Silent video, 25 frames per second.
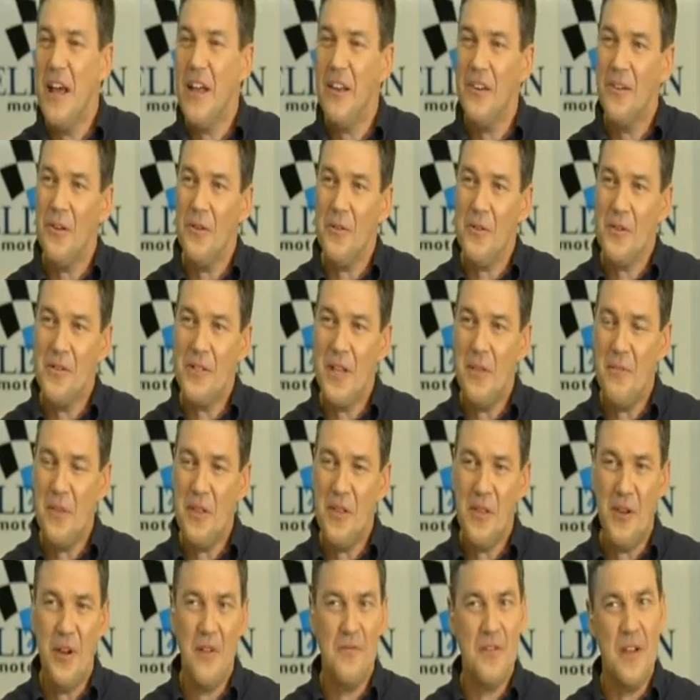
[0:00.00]
Now, look,
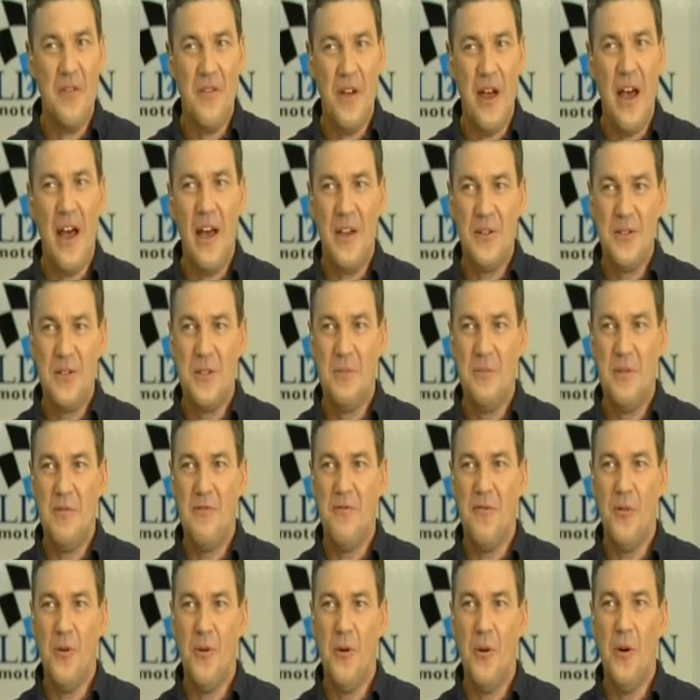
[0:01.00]
something that I've never asked you
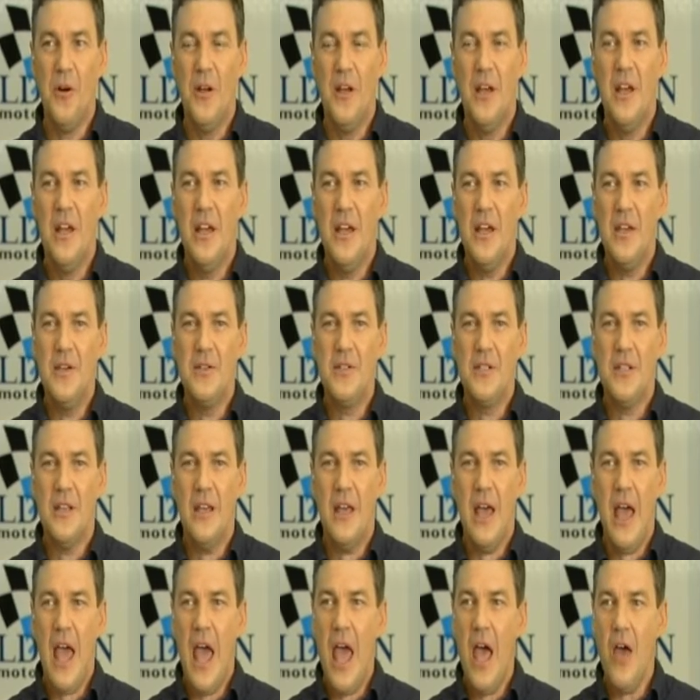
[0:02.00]
before is
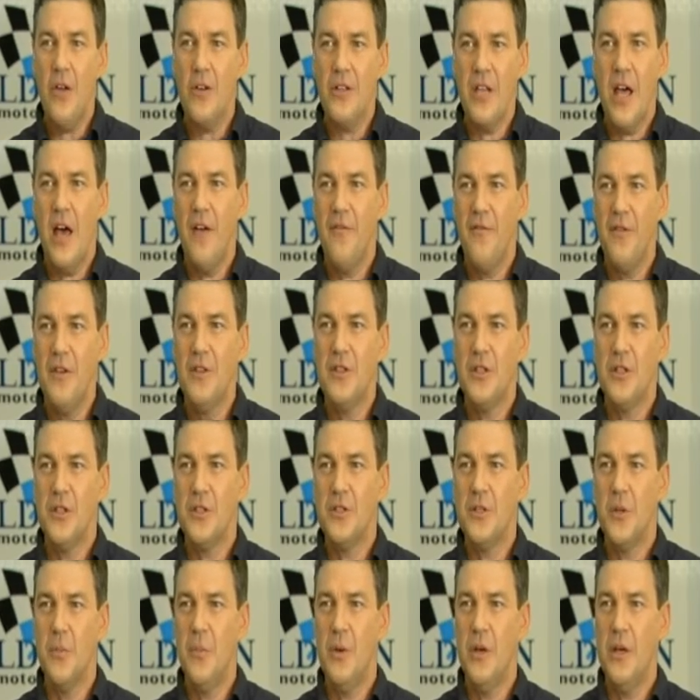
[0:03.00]
how tough is
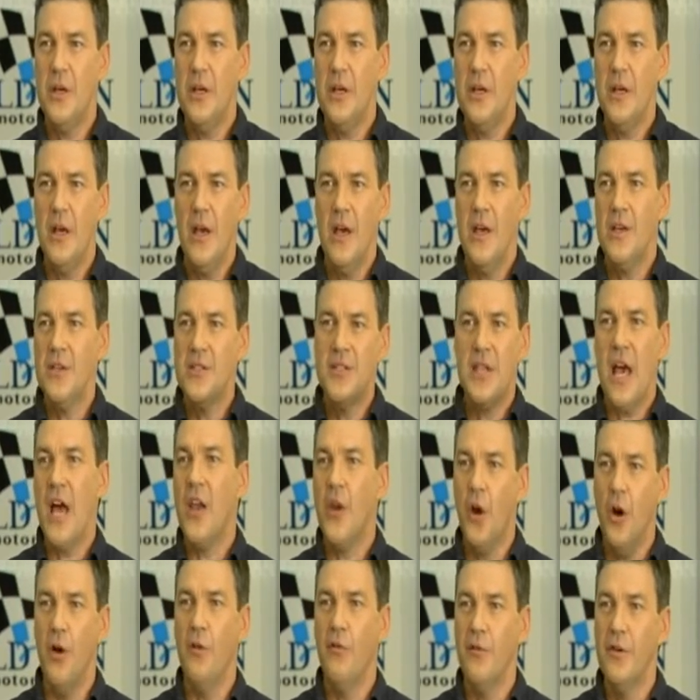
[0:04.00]
it to be
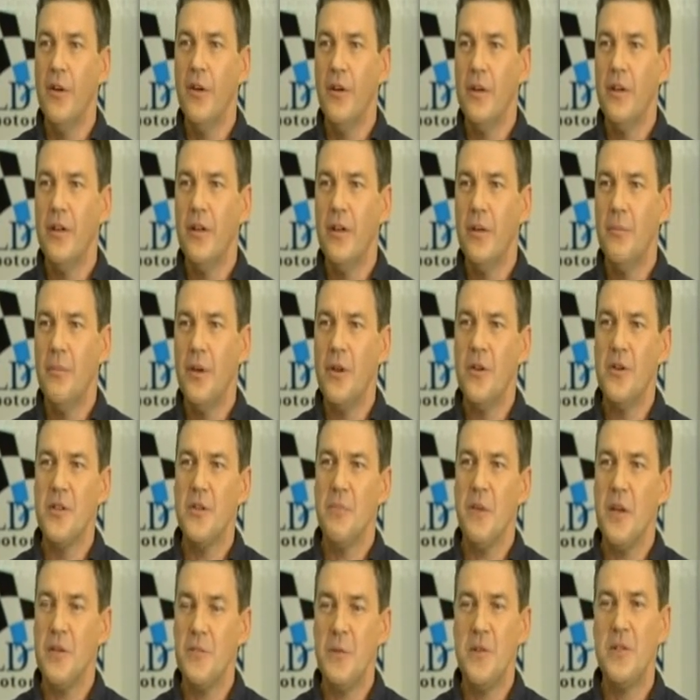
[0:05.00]
son of? Because
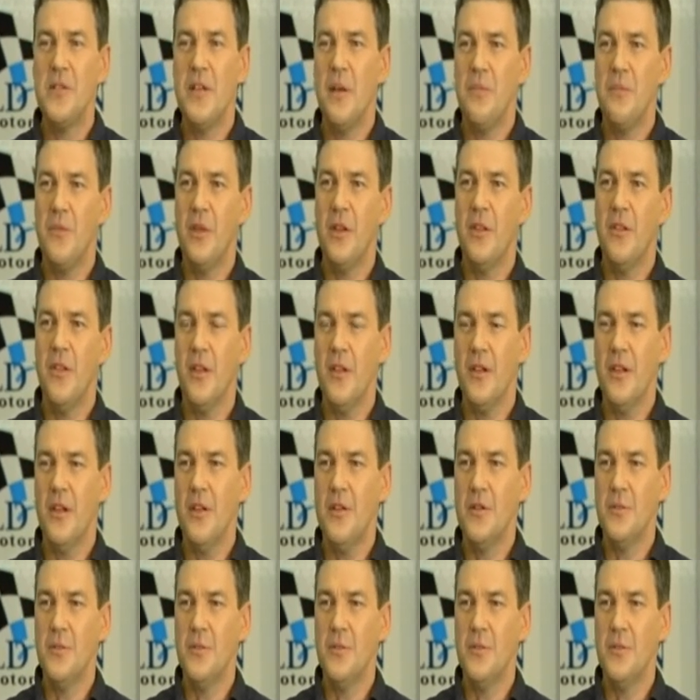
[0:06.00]
it must be something that